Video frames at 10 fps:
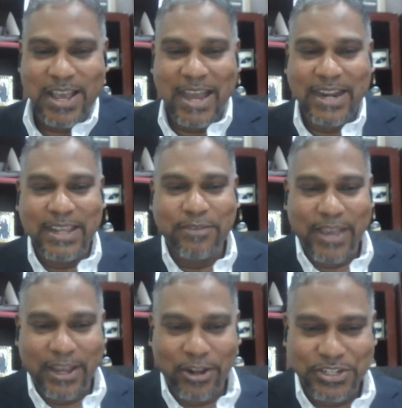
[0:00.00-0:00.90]
and even
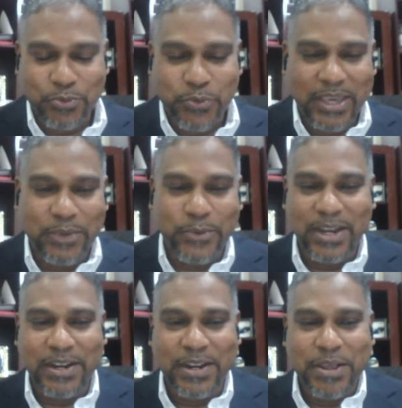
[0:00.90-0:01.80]
energy, we
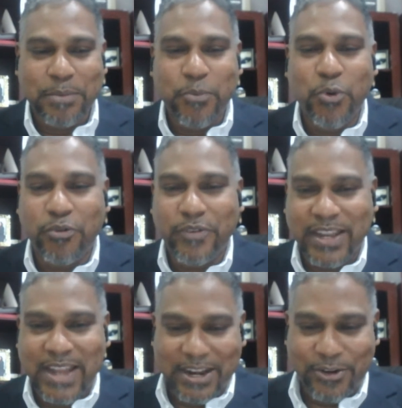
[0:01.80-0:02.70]
will move
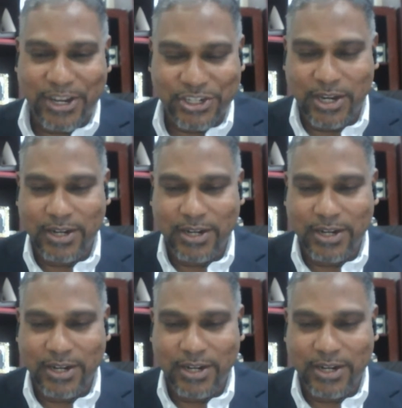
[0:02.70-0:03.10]
in that direction.